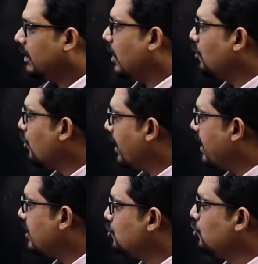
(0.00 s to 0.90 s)
Now you can
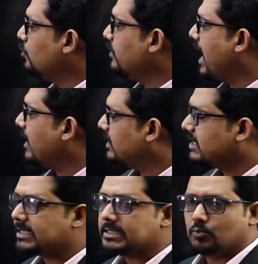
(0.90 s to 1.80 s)
assume that
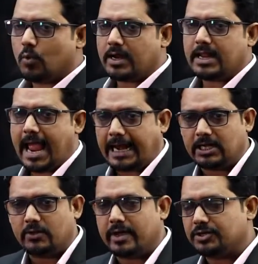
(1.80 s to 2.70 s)
this is one
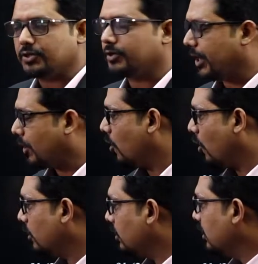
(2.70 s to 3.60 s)
activation
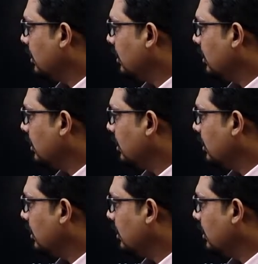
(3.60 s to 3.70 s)
record